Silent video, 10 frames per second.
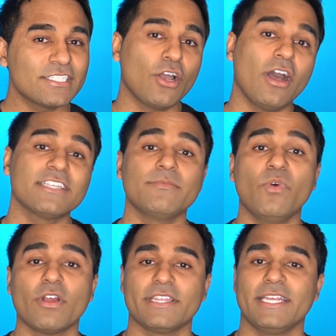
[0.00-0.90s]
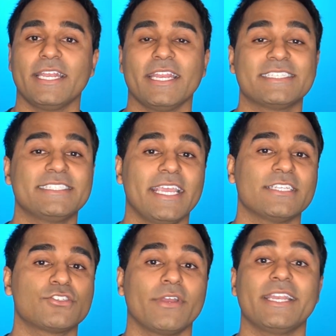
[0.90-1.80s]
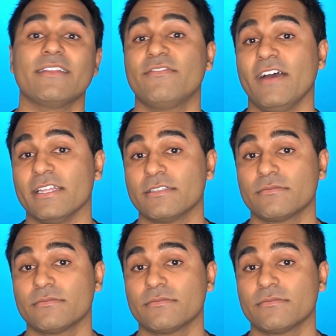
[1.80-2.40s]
cost more than an exchange-traded fund.